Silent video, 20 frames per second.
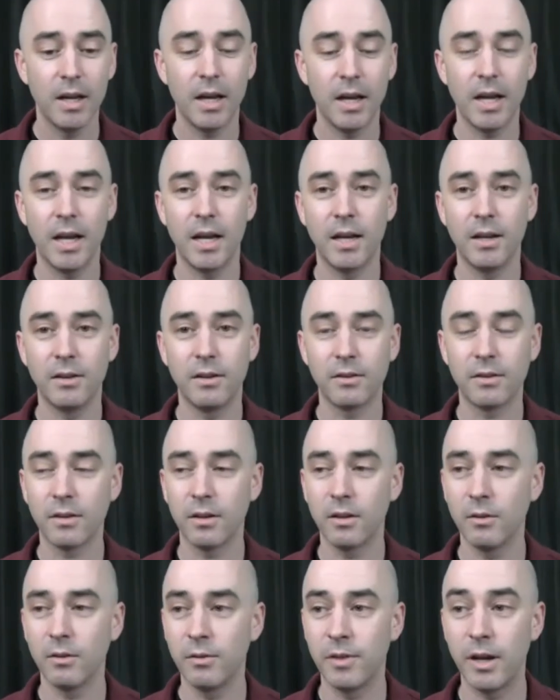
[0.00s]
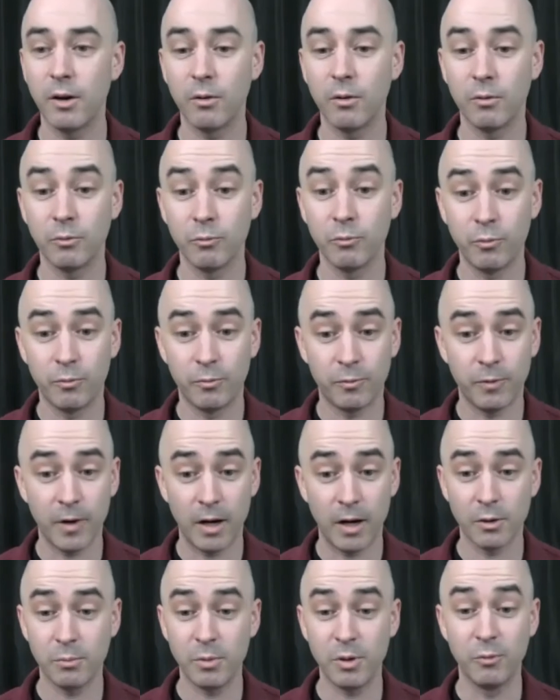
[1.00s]
And they're
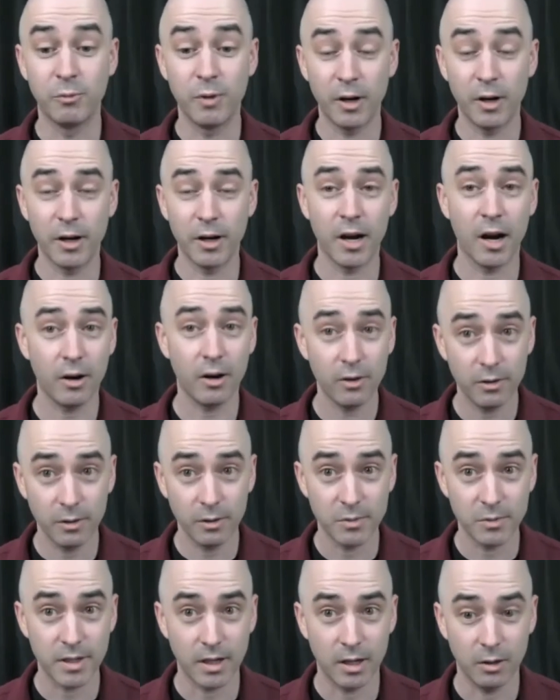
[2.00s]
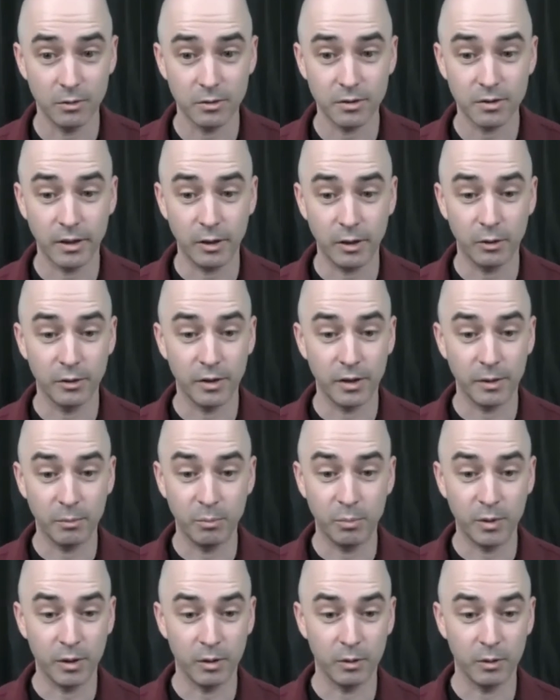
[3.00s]
found to be very hard on themselves. They
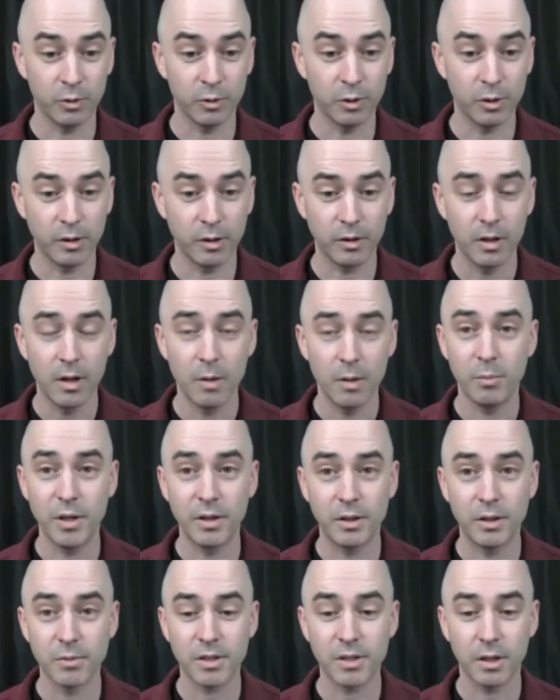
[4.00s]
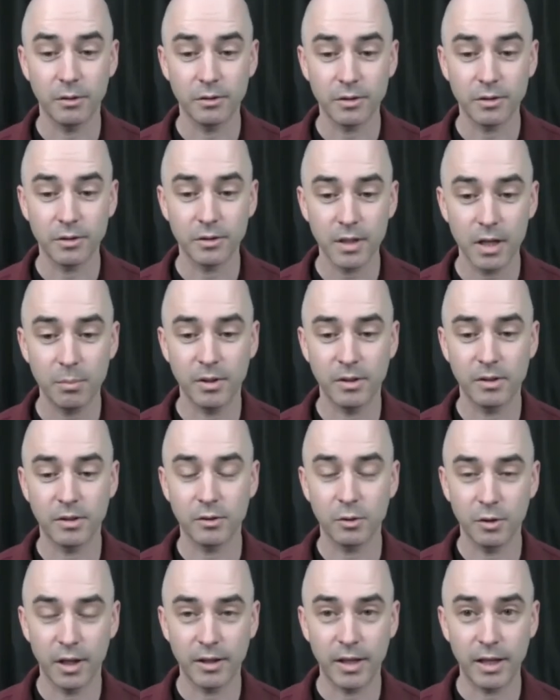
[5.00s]
really beat themselves up, and
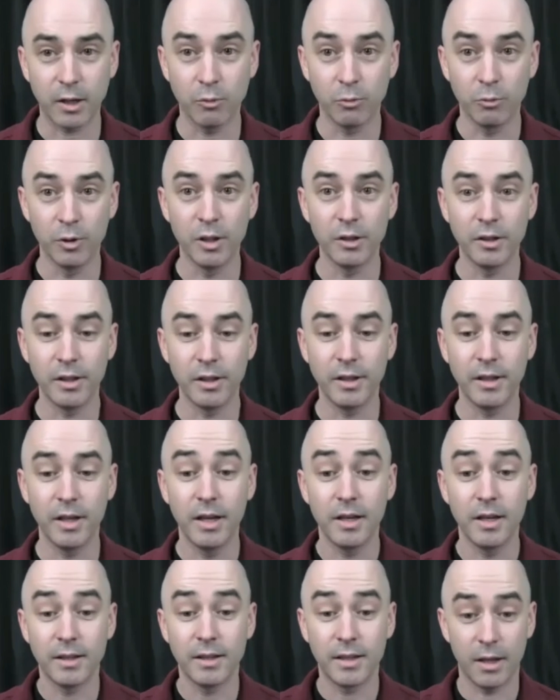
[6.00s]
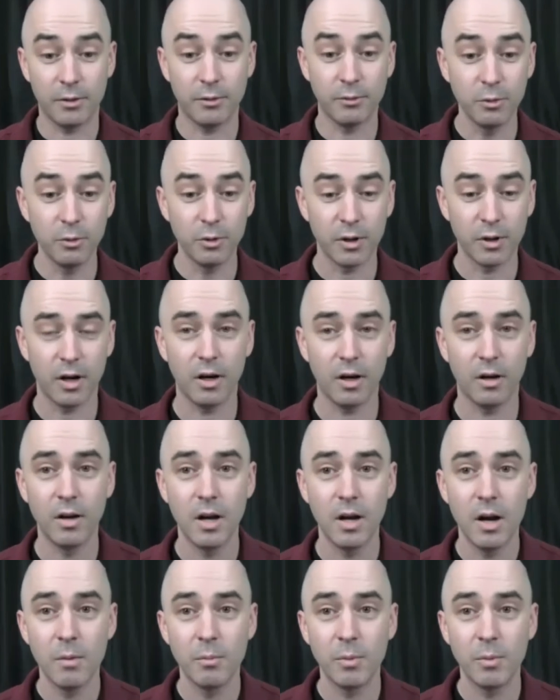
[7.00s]
so that they can really get through it all.
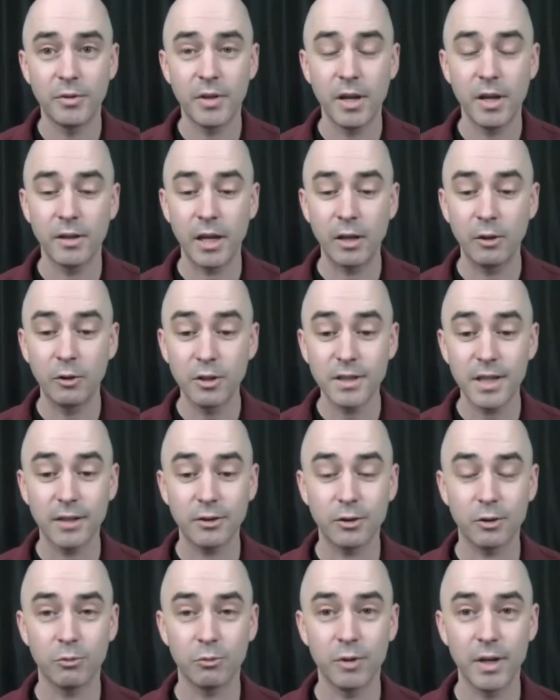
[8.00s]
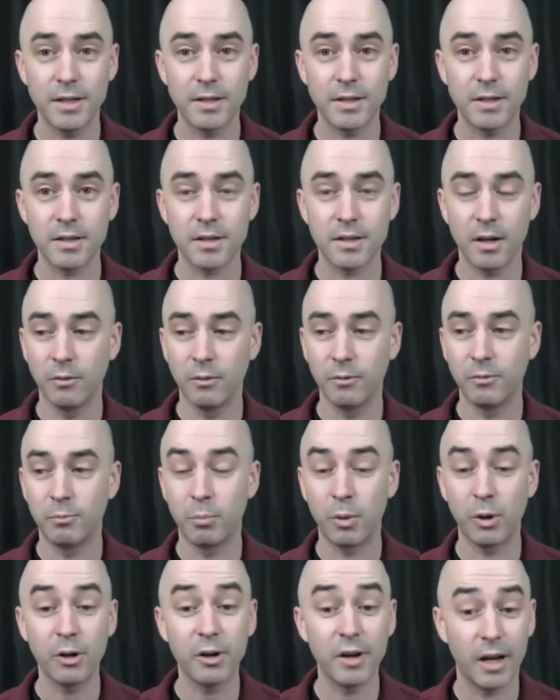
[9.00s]
But then they looked at the rates of
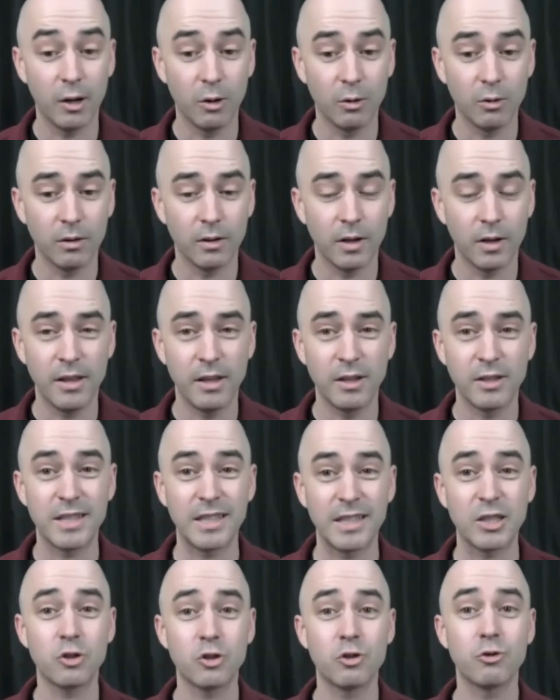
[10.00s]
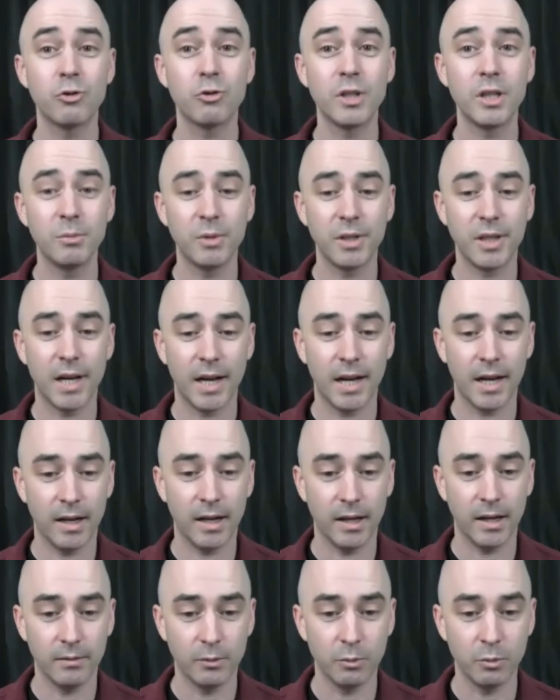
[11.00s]
burnout, and it's extremely
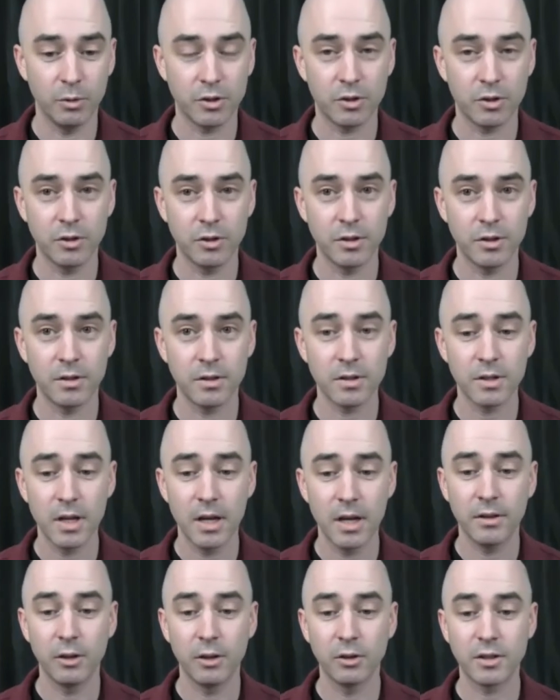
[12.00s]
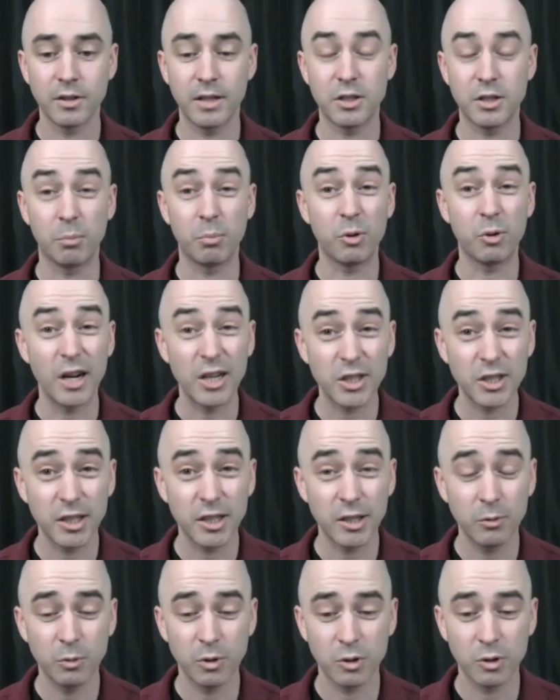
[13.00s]
high with surgeons. They looked at
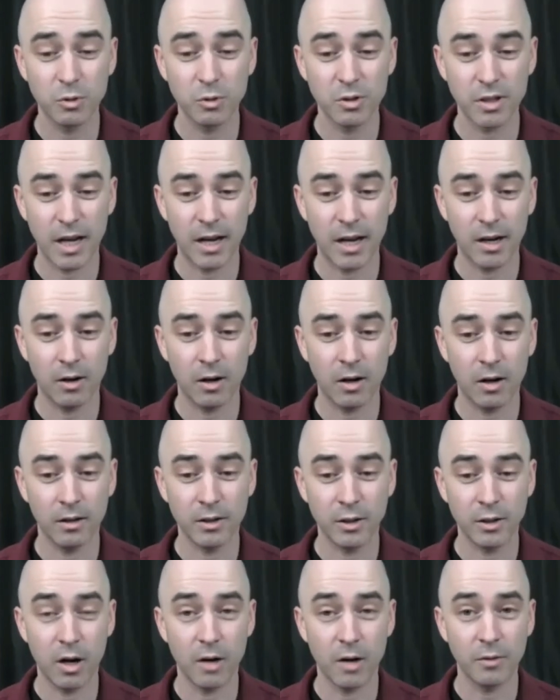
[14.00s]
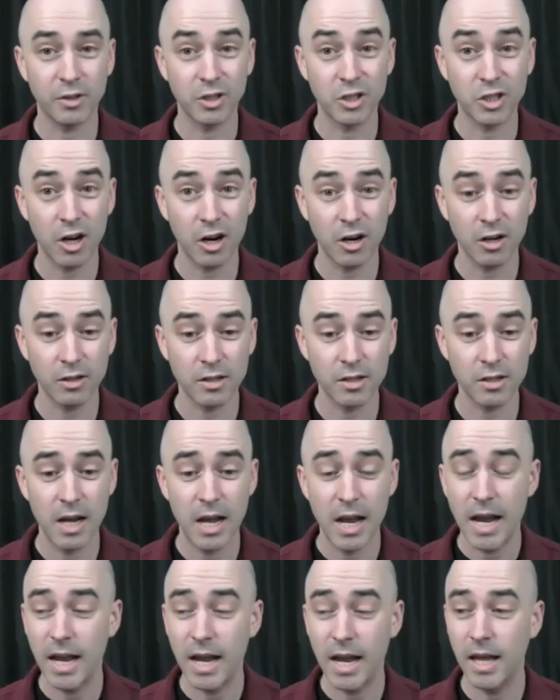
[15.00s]
depression, which was off the charts,
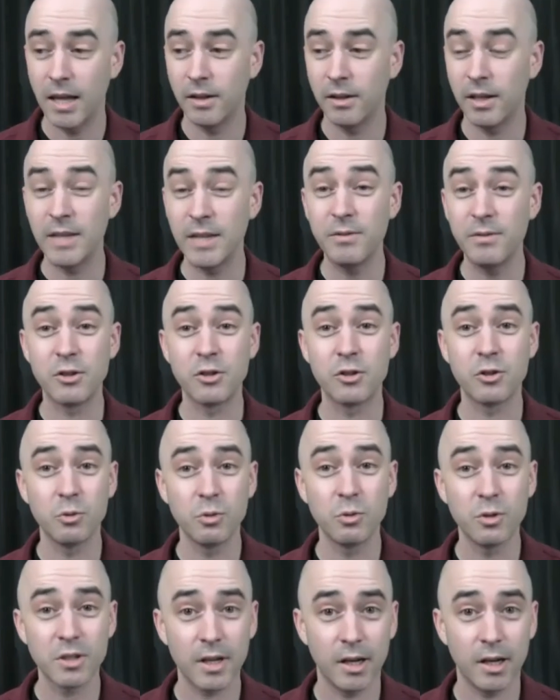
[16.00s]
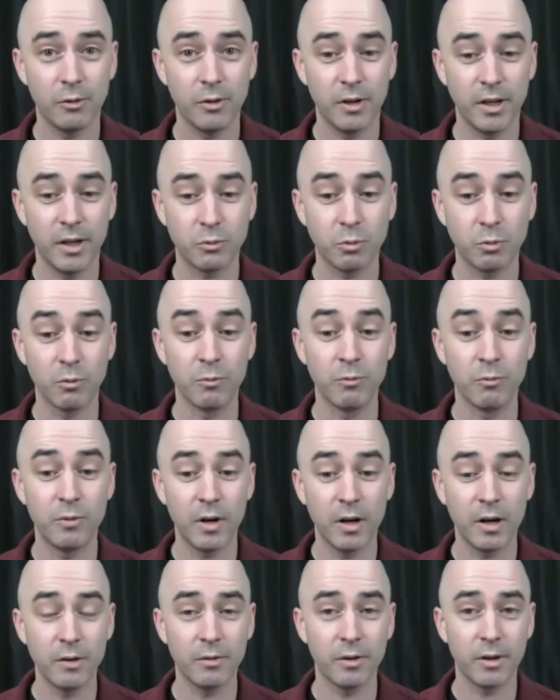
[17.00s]
and even suicide rates were
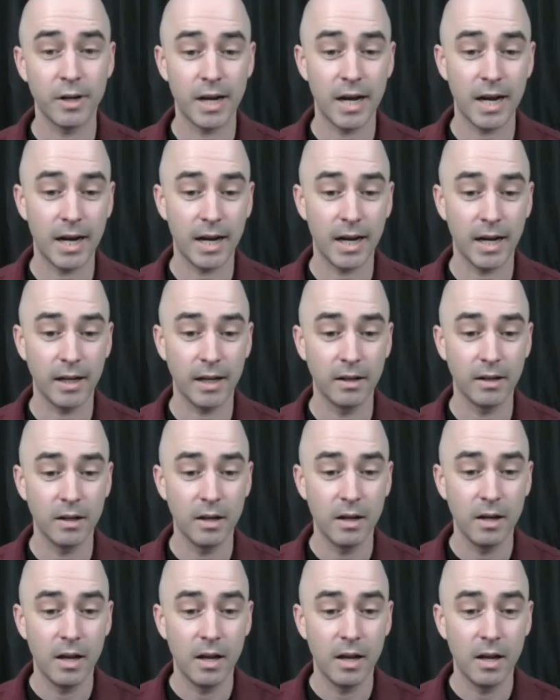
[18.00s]
very, very high.